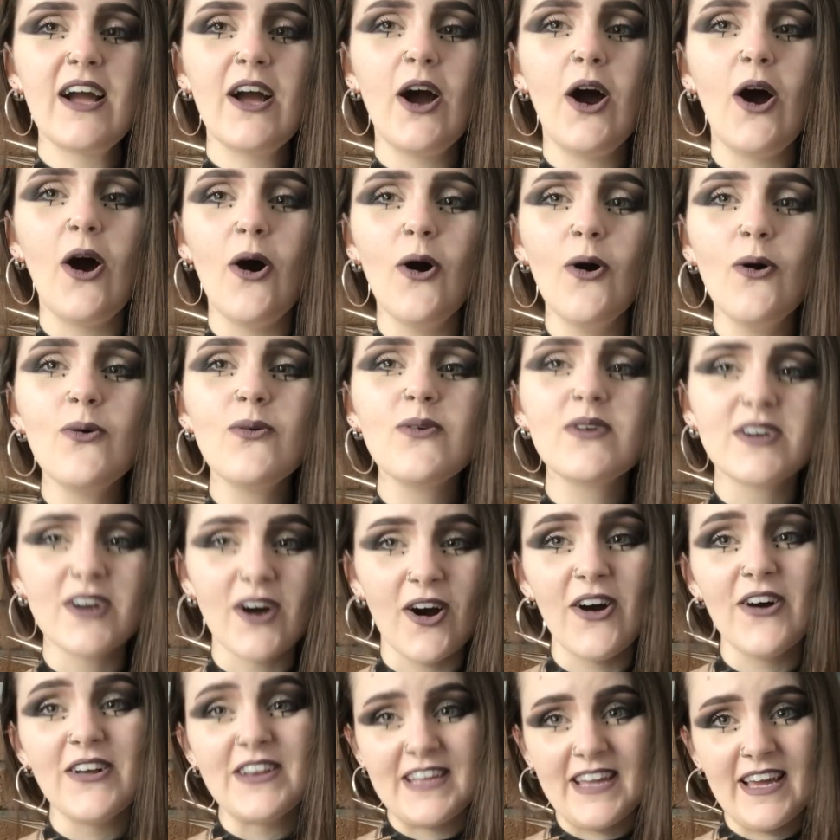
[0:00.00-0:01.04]
Oh
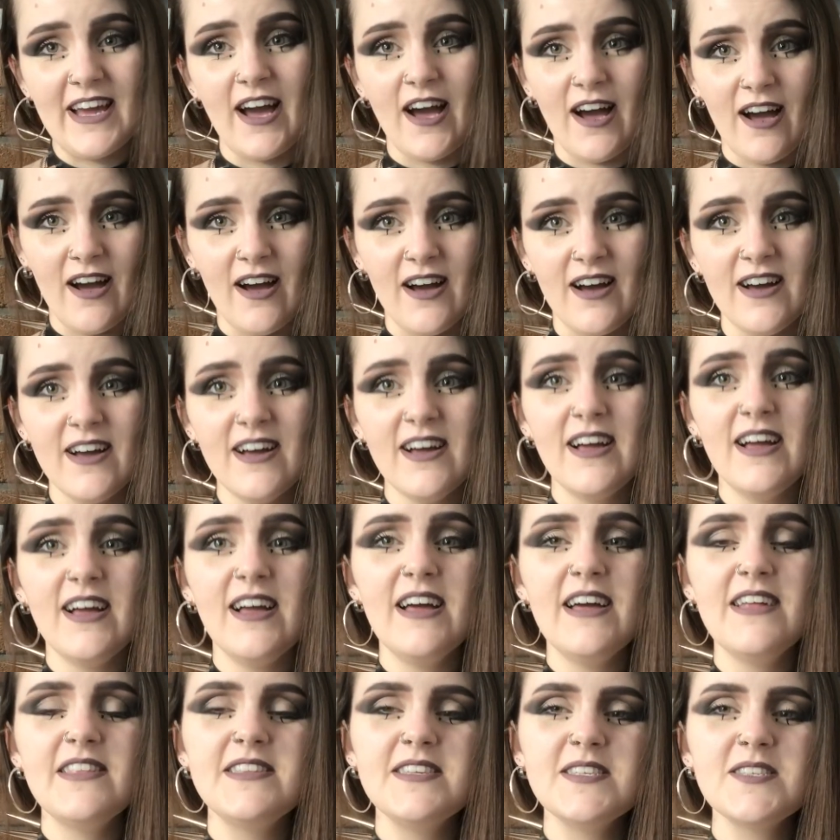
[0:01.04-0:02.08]
god, it hurt.
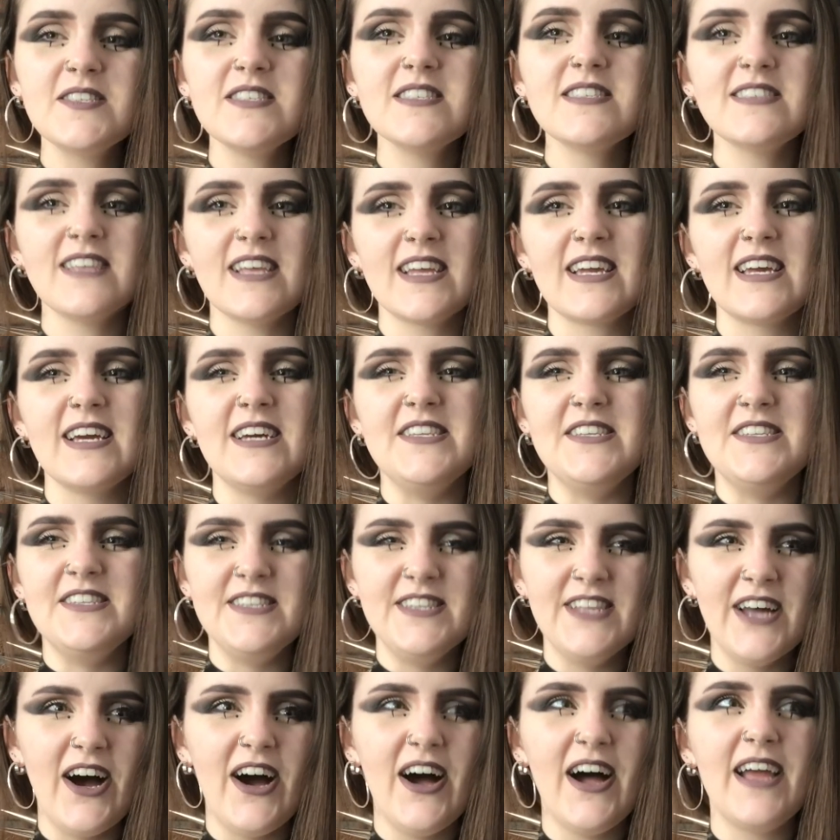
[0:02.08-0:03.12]
This is like a
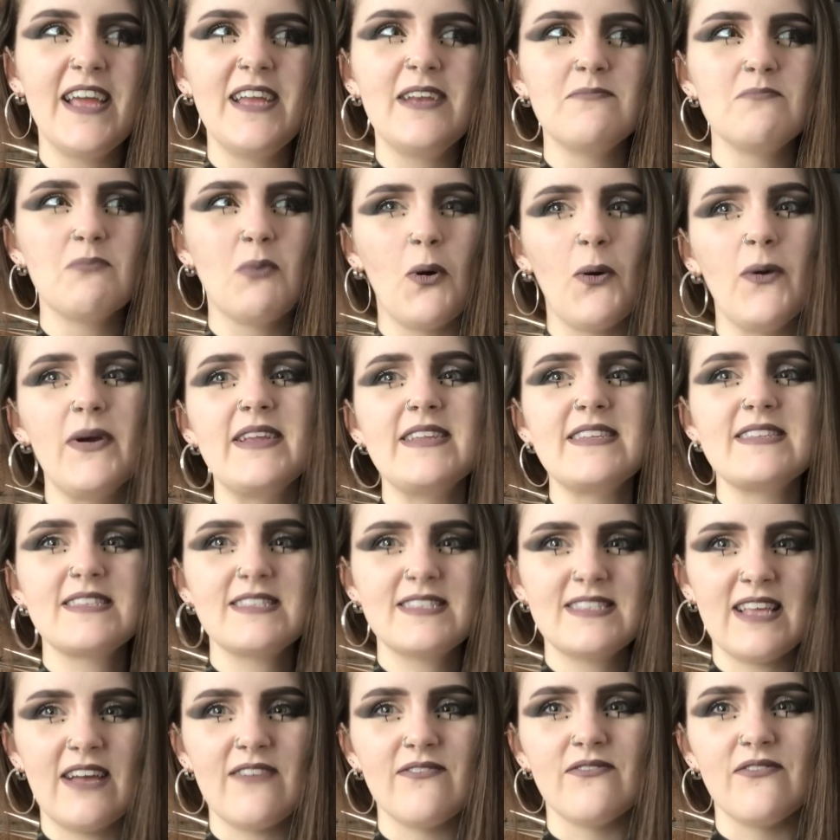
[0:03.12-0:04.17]

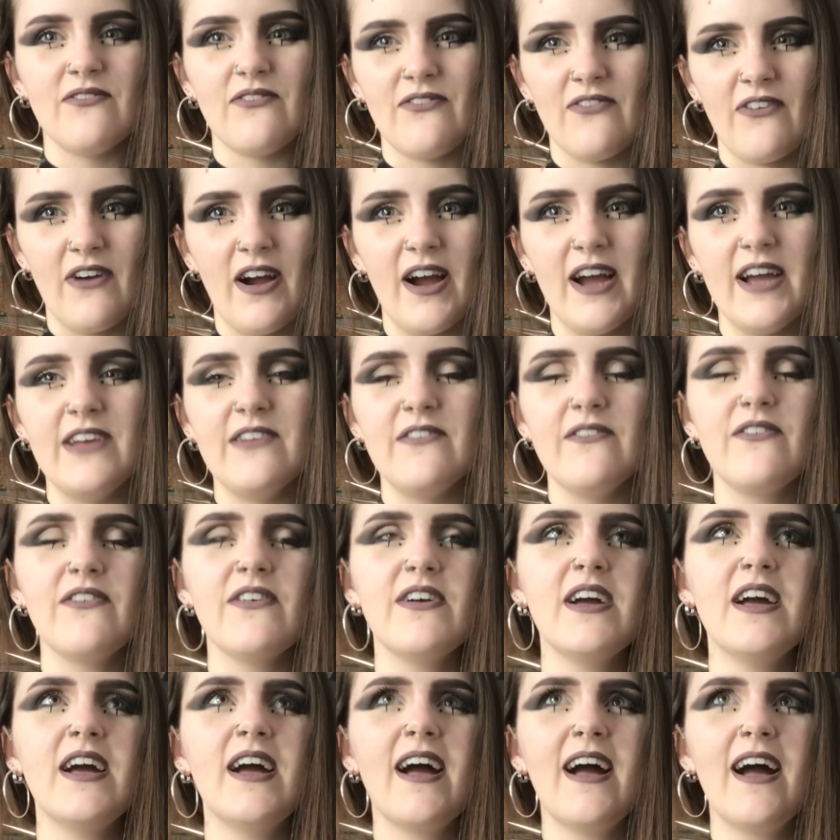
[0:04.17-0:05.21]
9.75.
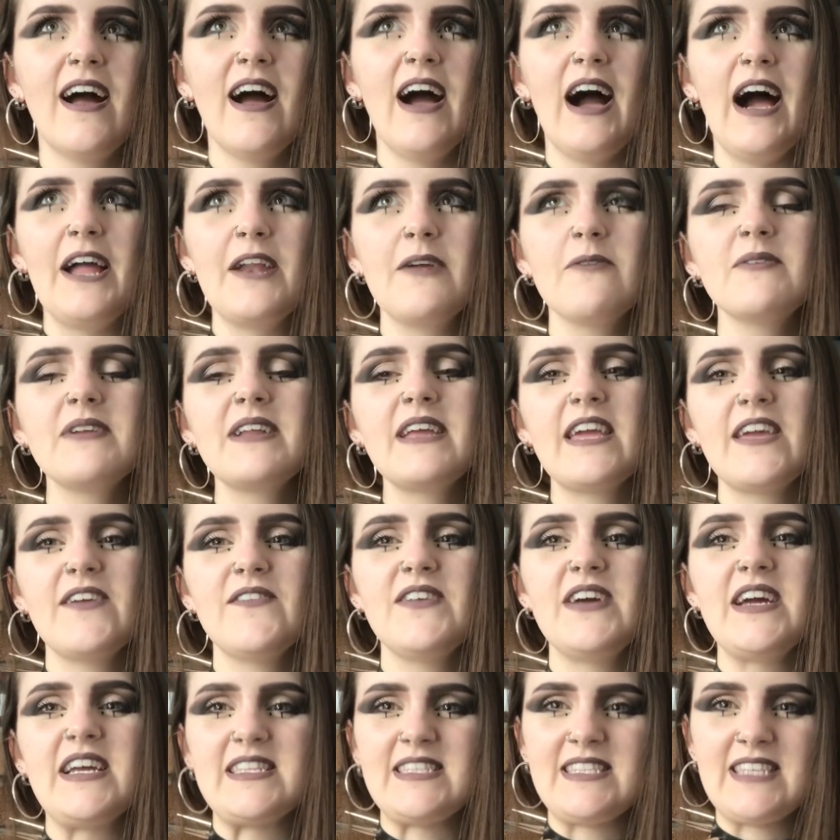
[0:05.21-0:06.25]
I don't want to give it
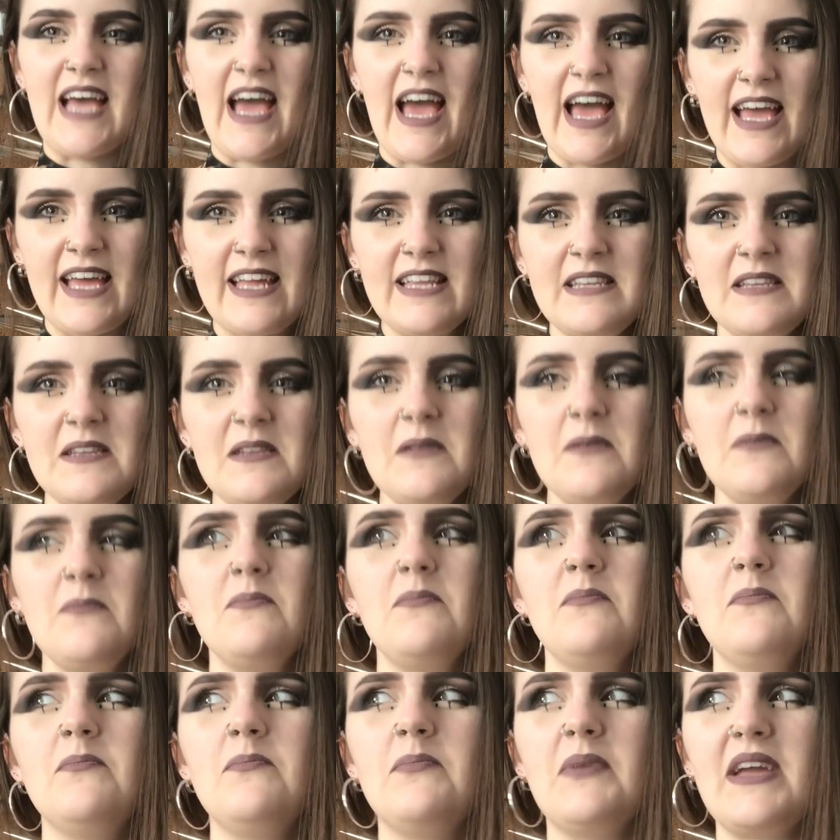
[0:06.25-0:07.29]
a 10
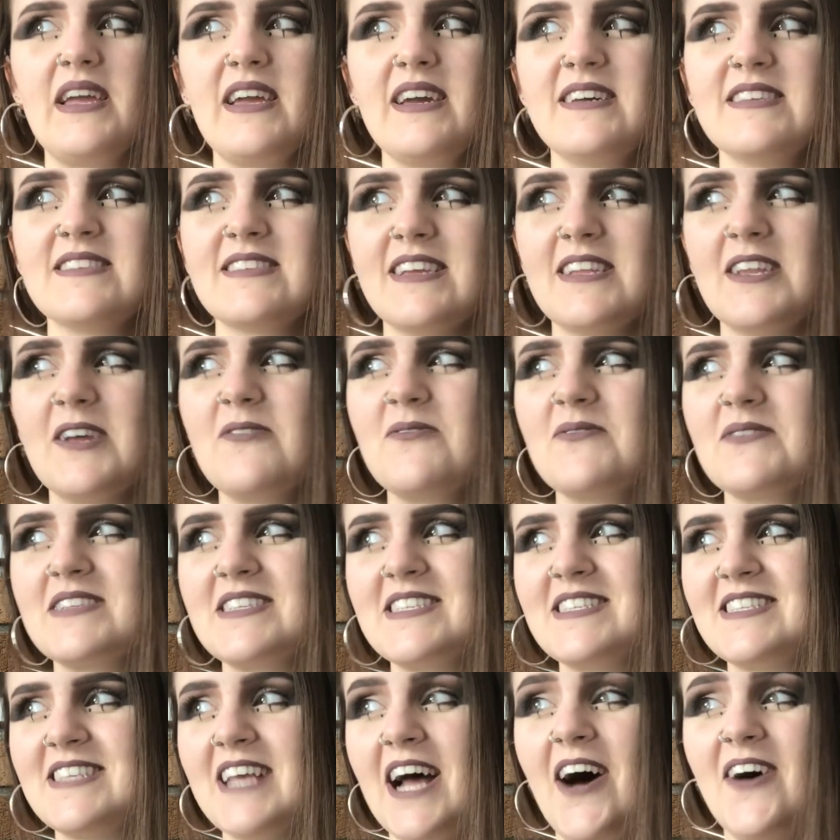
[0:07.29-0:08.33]
because I don't want to
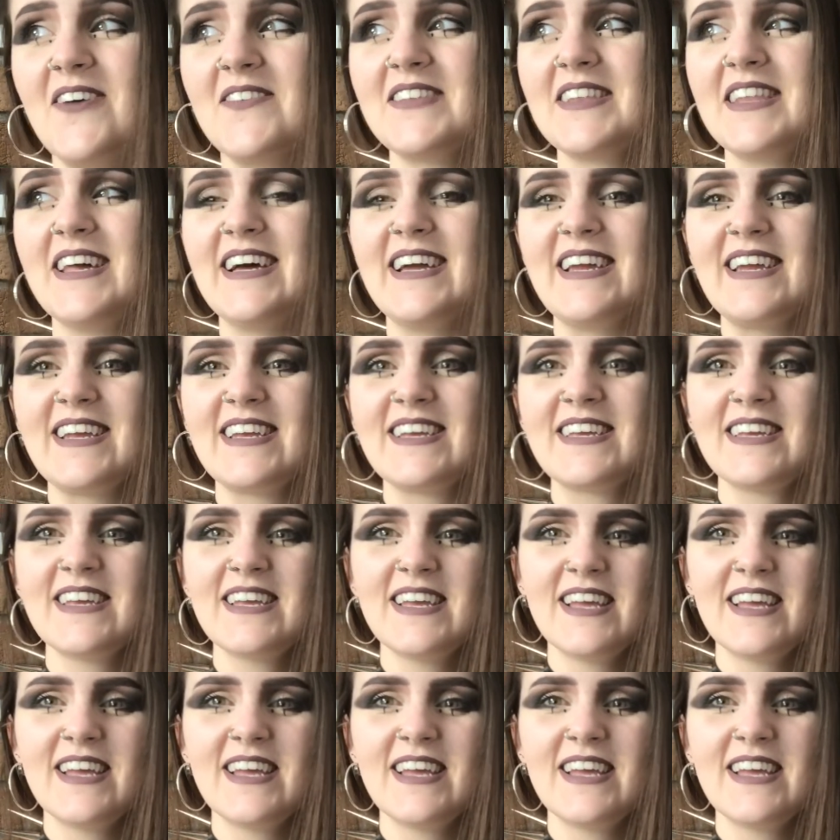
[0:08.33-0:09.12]
sound like,